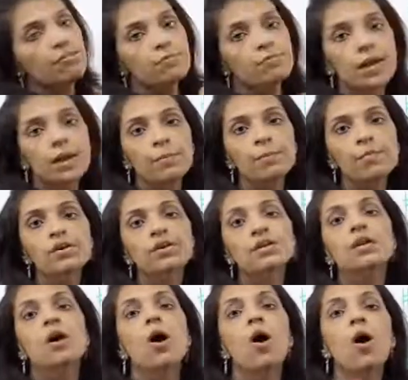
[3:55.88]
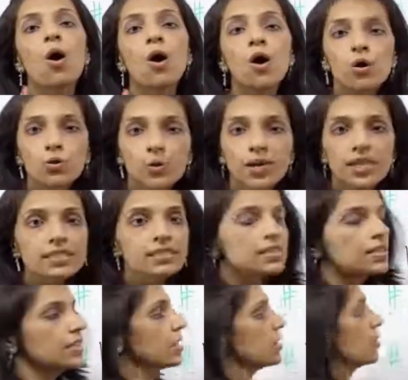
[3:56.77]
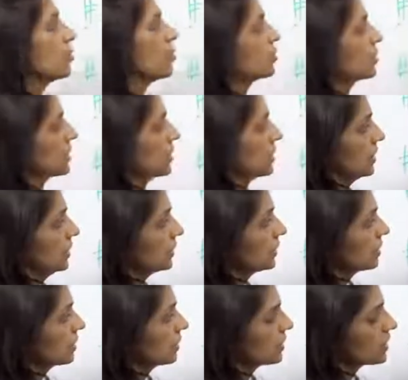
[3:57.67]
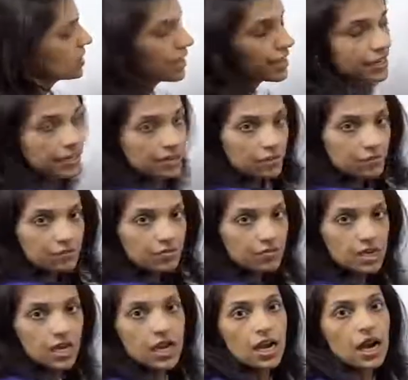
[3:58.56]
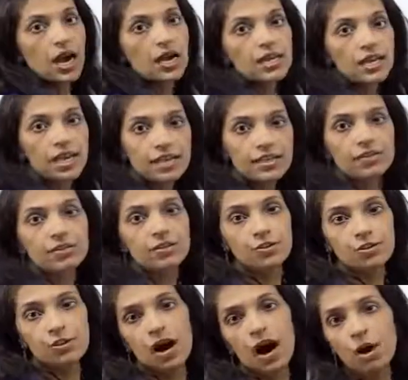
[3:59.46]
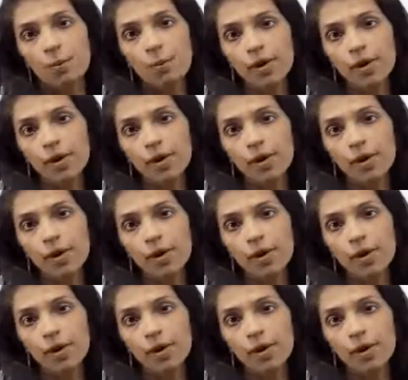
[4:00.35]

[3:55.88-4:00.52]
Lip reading: remember always it goes in the negative. Unlike how